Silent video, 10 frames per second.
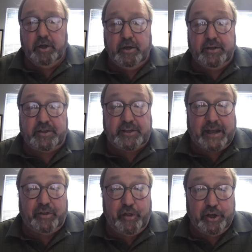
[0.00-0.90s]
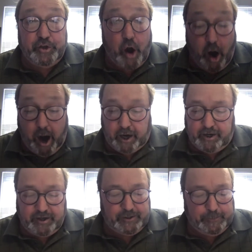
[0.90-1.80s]
said the
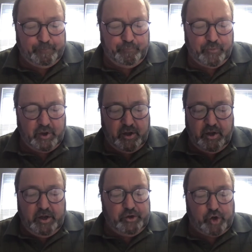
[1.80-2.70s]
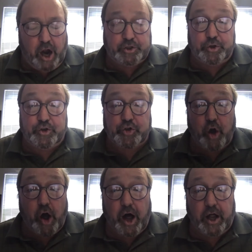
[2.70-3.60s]
dog. Dr.
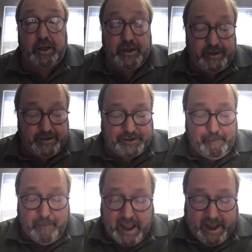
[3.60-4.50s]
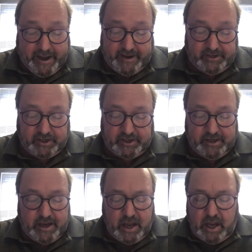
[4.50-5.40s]
Saul is amazed.
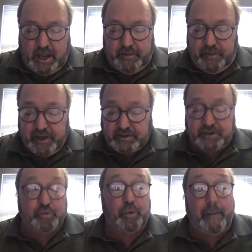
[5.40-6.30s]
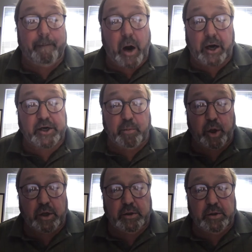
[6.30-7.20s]
This is
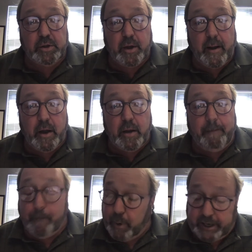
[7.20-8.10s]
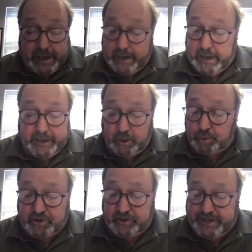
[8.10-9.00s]
remarkable, but I
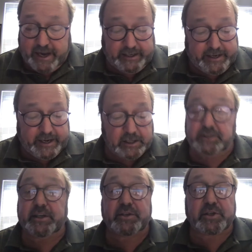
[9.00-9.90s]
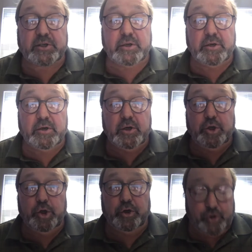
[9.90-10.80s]
don't see any illness.
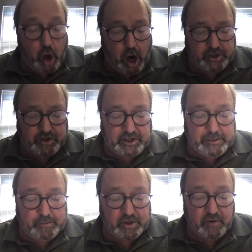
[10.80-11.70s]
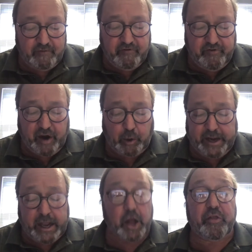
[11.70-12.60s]
Your dog seems
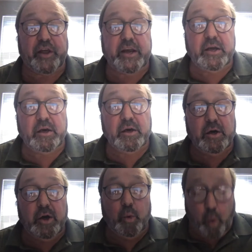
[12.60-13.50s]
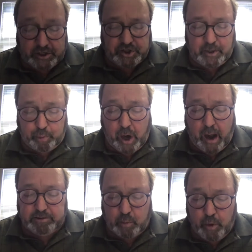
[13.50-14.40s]
very healthy. What's the
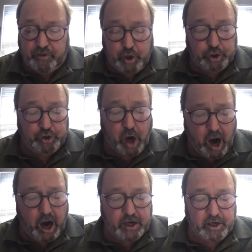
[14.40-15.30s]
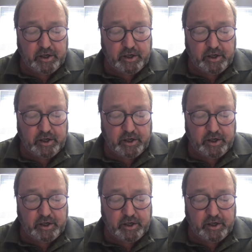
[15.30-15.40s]
problem with your dog?